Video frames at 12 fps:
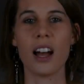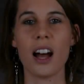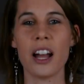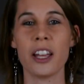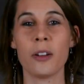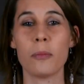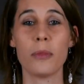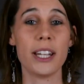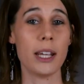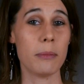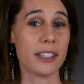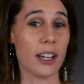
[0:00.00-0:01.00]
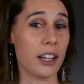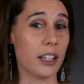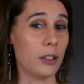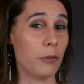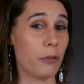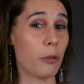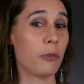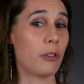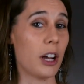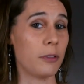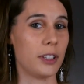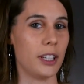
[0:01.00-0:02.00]
Hi, my name is Hanna from
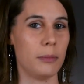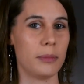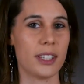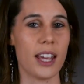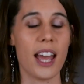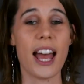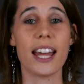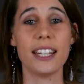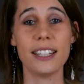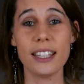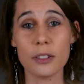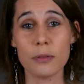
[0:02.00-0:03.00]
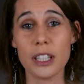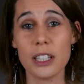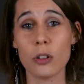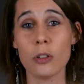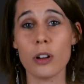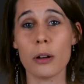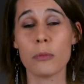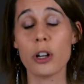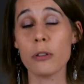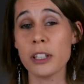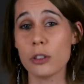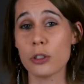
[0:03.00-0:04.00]
Thrive Themes and in this video I'm
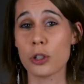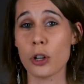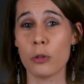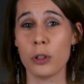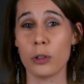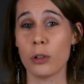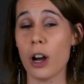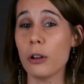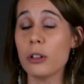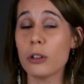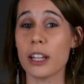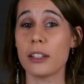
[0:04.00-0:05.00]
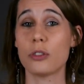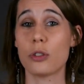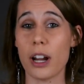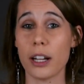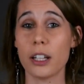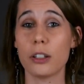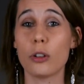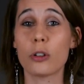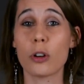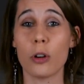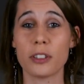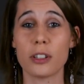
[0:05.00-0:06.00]
going to show you how you can track your
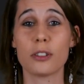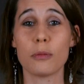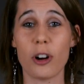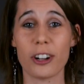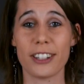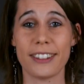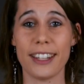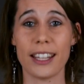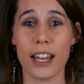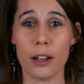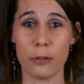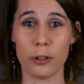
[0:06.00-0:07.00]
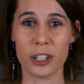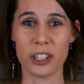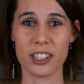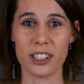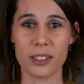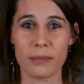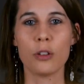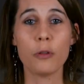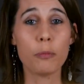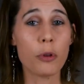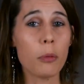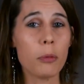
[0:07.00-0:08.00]
content marketing efforts.
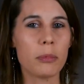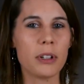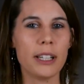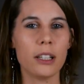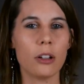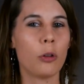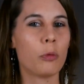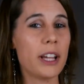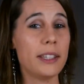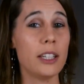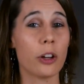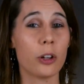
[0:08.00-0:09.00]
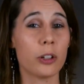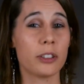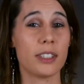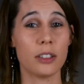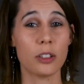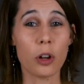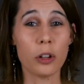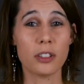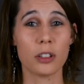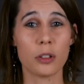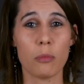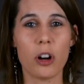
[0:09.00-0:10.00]
You've probably already heard that
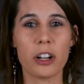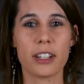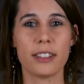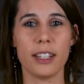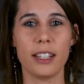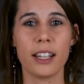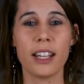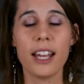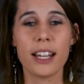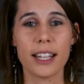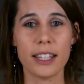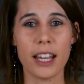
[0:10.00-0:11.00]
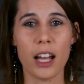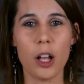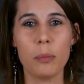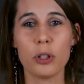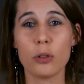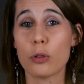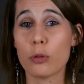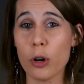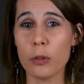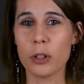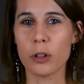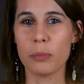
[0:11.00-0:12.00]
content marketing can help you
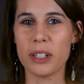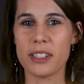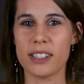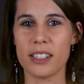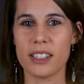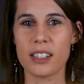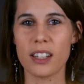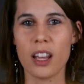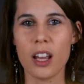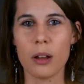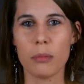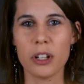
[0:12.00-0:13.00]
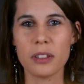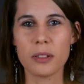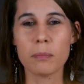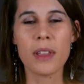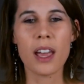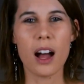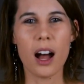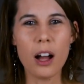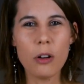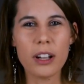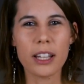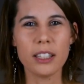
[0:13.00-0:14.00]
grow your business, but
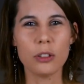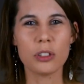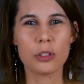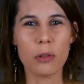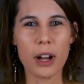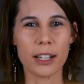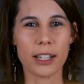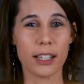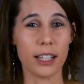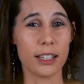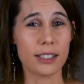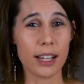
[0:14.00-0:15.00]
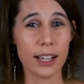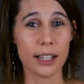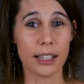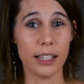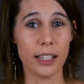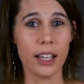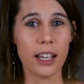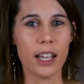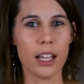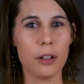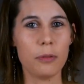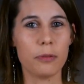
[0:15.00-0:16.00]
how can you track exactly
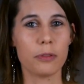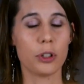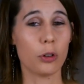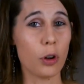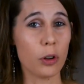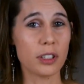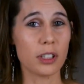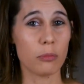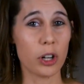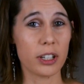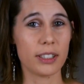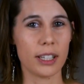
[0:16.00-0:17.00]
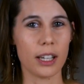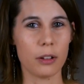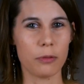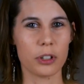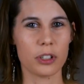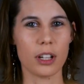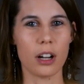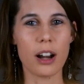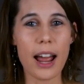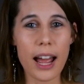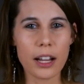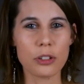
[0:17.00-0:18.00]
if your content marketing efforts are
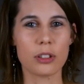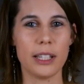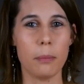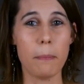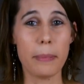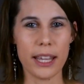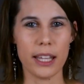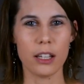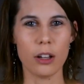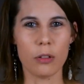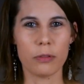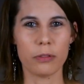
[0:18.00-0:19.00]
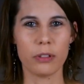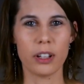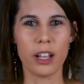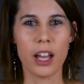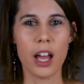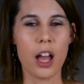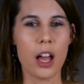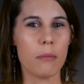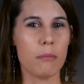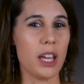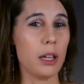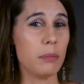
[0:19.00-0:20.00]
actually paying off?
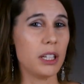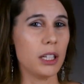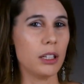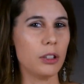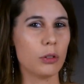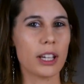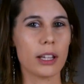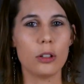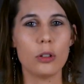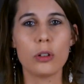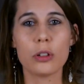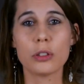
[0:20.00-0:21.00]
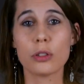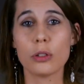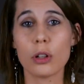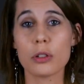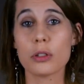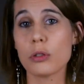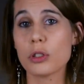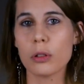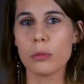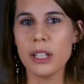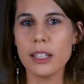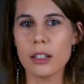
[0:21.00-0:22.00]
Maybe you can look to your
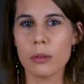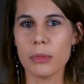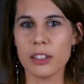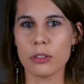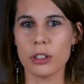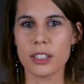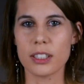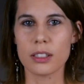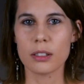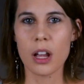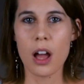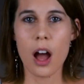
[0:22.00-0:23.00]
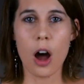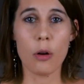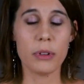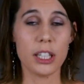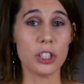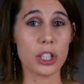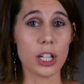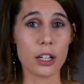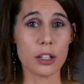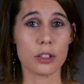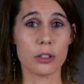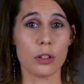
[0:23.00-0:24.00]
social media metrics. How many
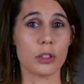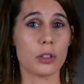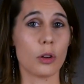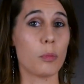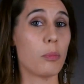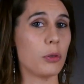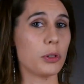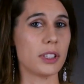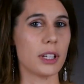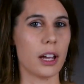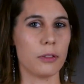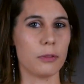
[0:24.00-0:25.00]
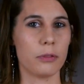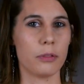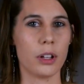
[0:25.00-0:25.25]
shares does your post have?